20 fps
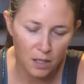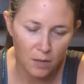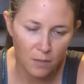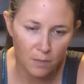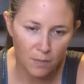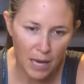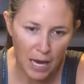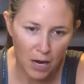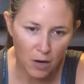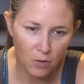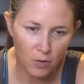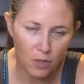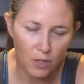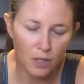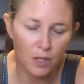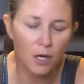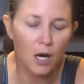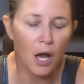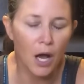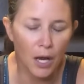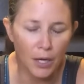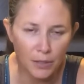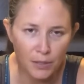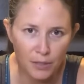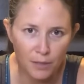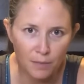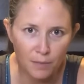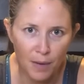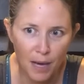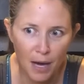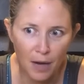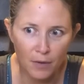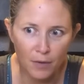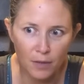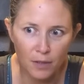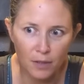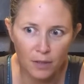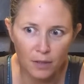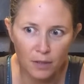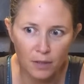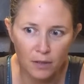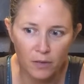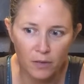powder, onion powder.